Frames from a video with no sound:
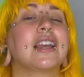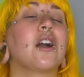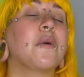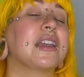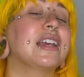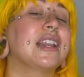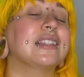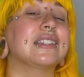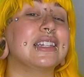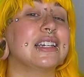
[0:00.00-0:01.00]
Going in
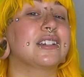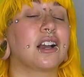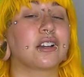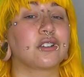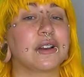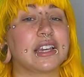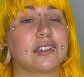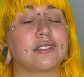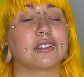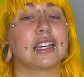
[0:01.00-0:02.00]
and seeing a doctor
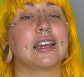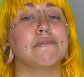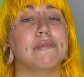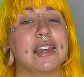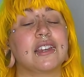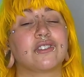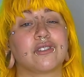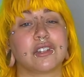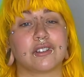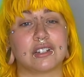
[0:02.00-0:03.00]
regularly and making sure
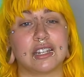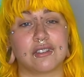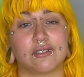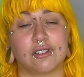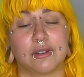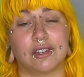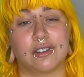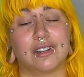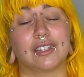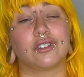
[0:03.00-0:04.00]
that your teeth are doing
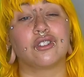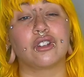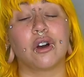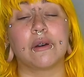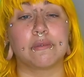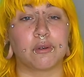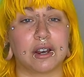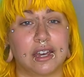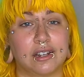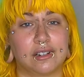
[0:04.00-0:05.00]
good is so
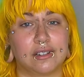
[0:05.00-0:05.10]
important.